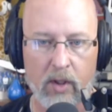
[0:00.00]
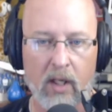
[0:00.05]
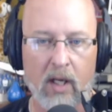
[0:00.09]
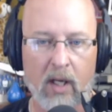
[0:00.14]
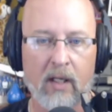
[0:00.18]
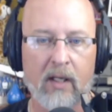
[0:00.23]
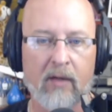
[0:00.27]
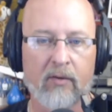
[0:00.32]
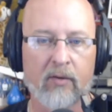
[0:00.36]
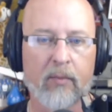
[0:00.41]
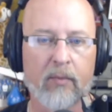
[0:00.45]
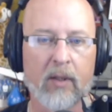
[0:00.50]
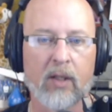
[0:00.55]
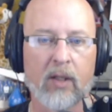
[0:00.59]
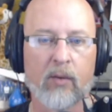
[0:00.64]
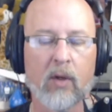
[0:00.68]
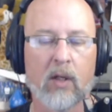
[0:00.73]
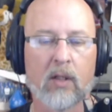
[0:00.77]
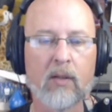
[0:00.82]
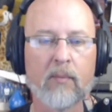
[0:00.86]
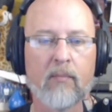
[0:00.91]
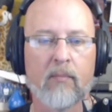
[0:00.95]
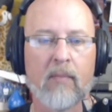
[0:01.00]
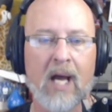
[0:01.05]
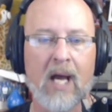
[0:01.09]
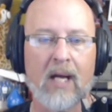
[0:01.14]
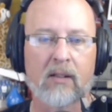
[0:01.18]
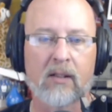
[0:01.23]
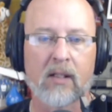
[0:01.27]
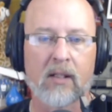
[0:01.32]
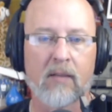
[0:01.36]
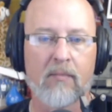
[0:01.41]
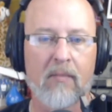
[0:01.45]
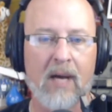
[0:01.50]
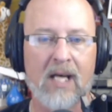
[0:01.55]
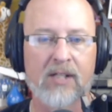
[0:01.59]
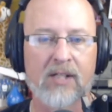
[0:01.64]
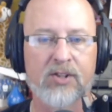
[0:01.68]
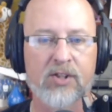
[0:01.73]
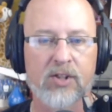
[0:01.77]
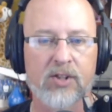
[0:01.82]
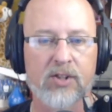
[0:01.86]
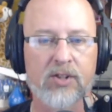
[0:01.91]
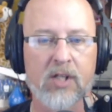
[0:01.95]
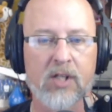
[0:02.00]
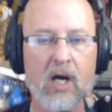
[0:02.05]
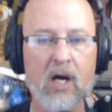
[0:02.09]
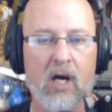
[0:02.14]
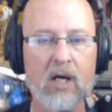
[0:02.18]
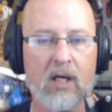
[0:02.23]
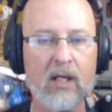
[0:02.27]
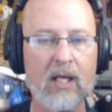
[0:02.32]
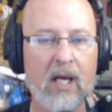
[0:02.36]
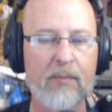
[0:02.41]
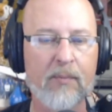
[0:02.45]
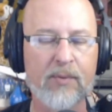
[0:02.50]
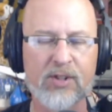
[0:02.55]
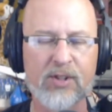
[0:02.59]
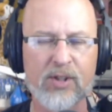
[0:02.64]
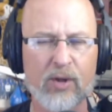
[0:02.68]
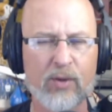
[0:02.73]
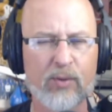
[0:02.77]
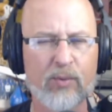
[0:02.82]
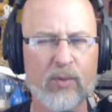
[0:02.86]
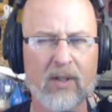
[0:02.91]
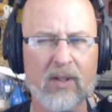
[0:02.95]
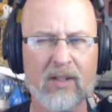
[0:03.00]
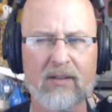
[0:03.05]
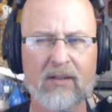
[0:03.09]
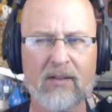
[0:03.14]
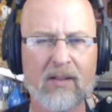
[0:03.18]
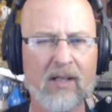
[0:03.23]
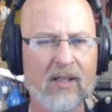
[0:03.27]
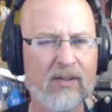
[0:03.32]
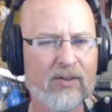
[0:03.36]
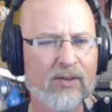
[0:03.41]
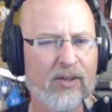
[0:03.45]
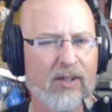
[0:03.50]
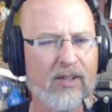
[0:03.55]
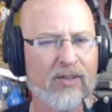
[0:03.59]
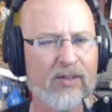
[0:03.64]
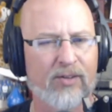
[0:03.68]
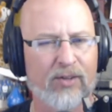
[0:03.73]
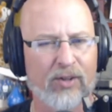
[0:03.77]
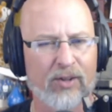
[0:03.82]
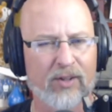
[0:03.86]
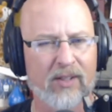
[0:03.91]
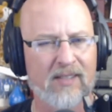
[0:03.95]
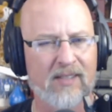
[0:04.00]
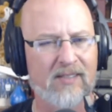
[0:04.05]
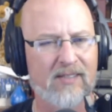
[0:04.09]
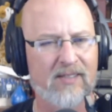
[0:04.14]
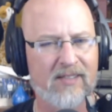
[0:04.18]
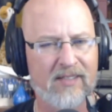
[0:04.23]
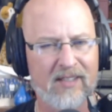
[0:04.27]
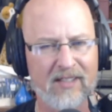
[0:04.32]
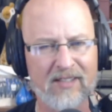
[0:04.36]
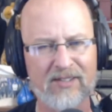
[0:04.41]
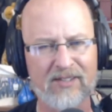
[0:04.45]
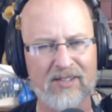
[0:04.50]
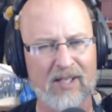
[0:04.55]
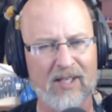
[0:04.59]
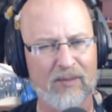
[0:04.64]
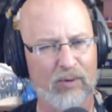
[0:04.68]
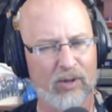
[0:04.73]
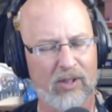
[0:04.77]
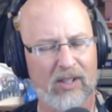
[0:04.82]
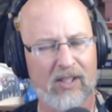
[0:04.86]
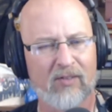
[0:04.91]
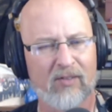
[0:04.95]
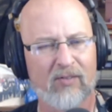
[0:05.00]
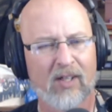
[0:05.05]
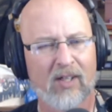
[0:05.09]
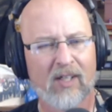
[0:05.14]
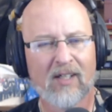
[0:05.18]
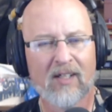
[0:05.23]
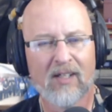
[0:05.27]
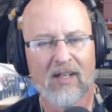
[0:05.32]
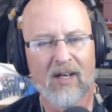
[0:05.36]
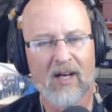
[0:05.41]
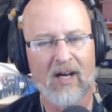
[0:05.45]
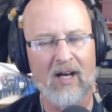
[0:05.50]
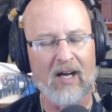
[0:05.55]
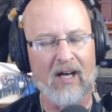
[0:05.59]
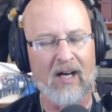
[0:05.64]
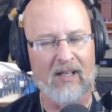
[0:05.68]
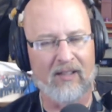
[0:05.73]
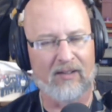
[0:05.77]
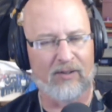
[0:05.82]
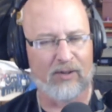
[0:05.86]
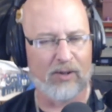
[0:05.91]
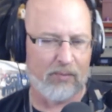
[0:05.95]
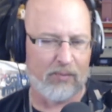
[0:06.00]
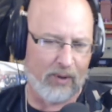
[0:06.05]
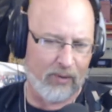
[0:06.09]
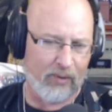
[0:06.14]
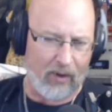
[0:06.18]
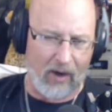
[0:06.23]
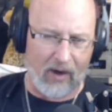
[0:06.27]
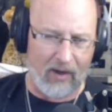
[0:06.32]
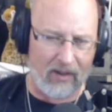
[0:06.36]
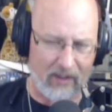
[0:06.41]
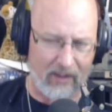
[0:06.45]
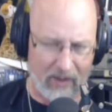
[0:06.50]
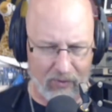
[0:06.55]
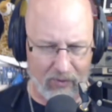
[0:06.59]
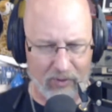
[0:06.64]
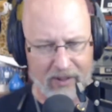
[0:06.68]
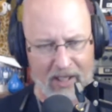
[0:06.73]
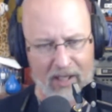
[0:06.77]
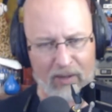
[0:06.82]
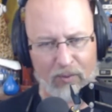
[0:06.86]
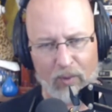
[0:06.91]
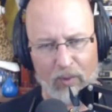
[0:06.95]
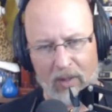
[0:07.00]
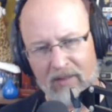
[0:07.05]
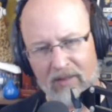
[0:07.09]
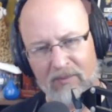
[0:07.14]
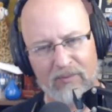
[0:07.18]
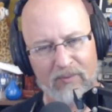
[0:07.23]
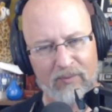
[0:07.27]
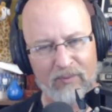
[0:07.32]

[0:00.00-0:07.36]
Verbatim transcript: on, everybody? Welcome back to the Master's Dog, episode 136, I believe. I could be wrong, give or take one,